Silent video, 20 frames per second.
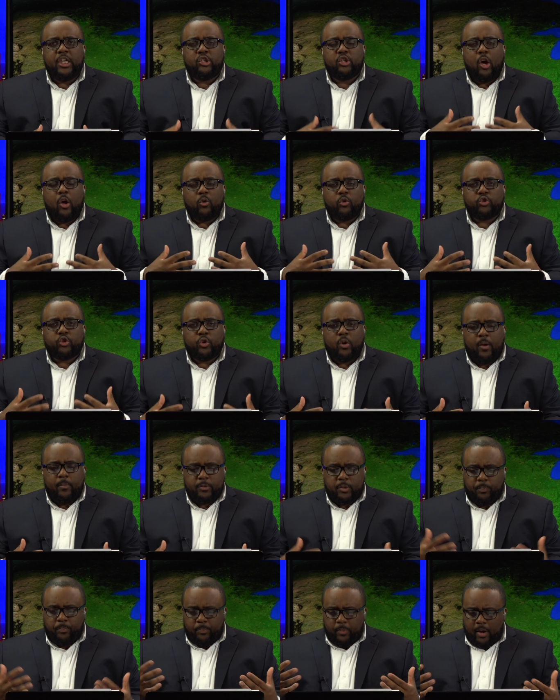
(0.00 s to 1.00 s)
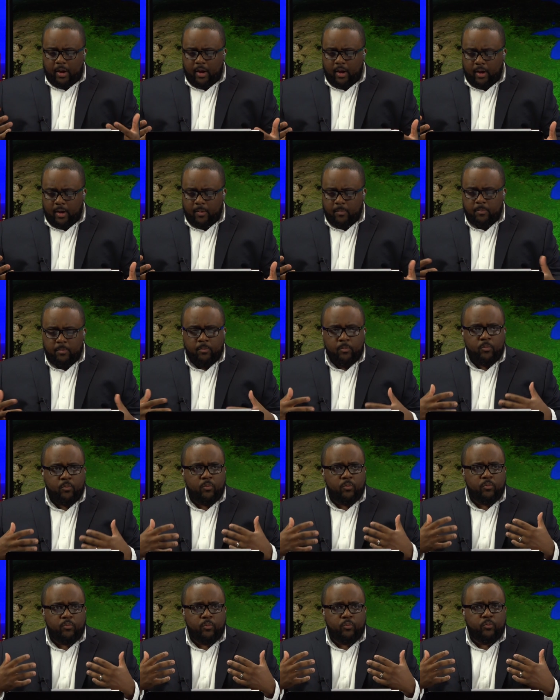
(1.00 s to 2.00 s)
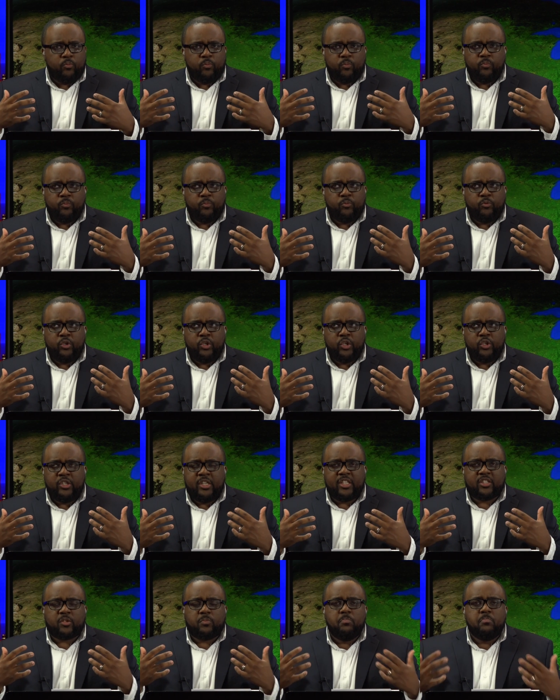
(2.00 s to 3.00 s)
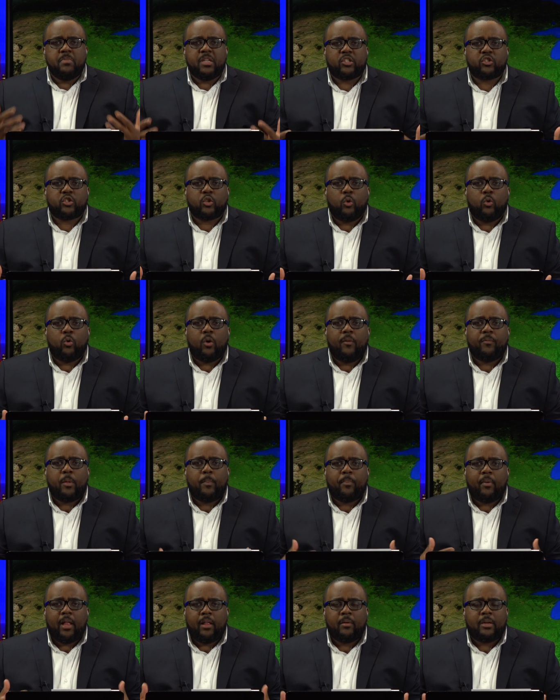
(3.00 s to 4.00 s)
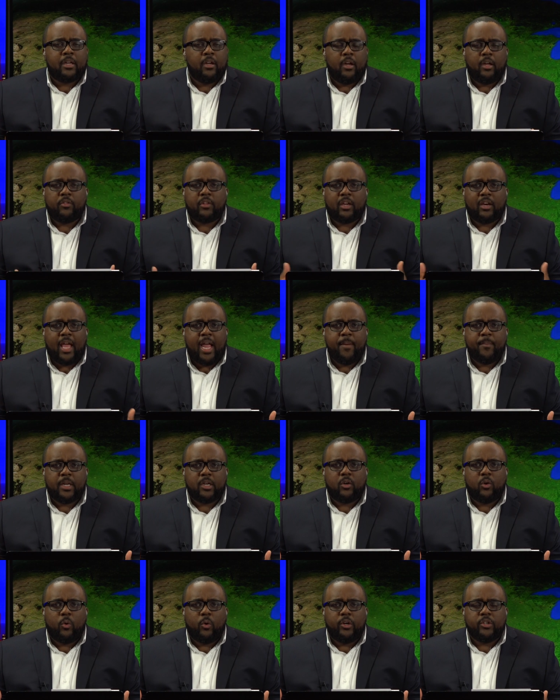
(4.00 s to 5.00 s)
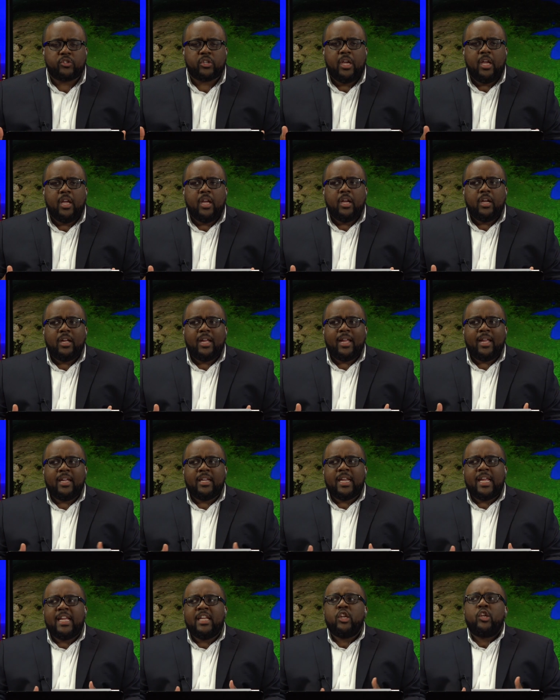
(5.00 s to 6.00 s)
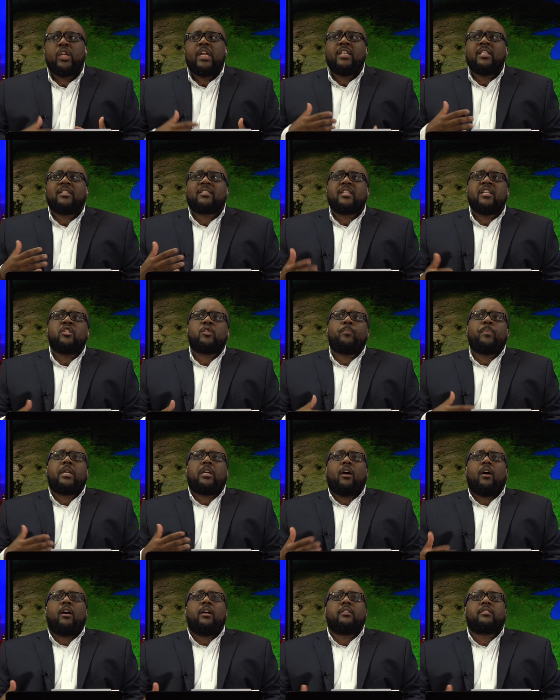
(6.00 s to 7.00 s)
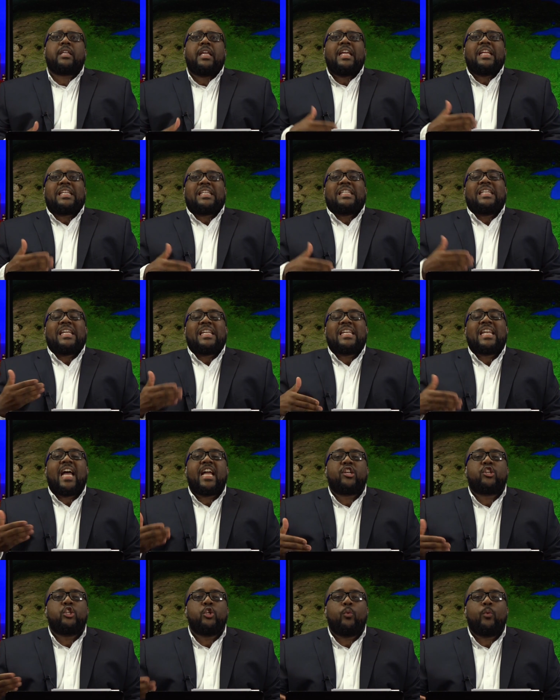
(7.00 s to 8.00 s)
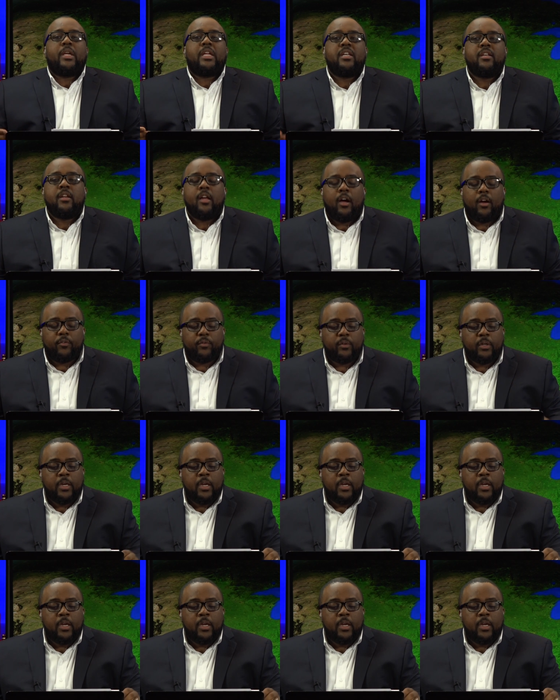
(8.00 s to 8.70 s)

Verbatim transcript: Donald Trump's uh, dismissal of the, uh, the climate accords eh, in, in a sense because it did not do enough.